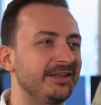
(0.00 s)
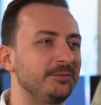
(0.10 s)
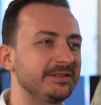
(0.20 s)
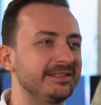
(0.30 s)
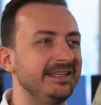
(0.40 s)
that
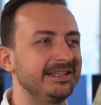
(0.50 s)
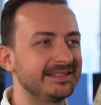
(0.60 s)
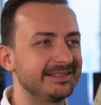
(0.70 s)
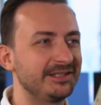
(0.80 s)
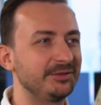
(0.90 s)
we're seeing
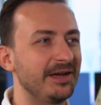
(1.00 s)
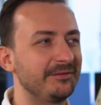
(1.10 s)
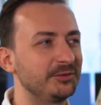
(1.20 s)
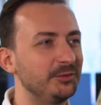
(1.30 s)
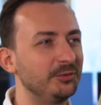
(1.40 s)
is that you
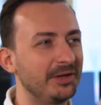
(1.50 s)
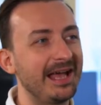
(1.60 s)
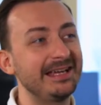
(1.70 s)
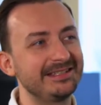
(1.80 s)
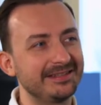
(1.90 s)
have to
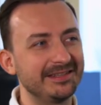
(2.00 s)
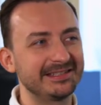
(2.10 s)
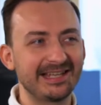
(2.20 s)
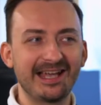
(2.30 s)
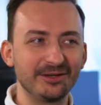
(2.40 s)
unite the
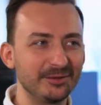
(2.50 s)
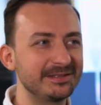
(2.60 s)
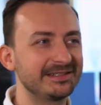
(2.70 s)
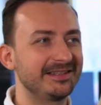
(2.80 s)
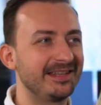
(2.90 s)
silos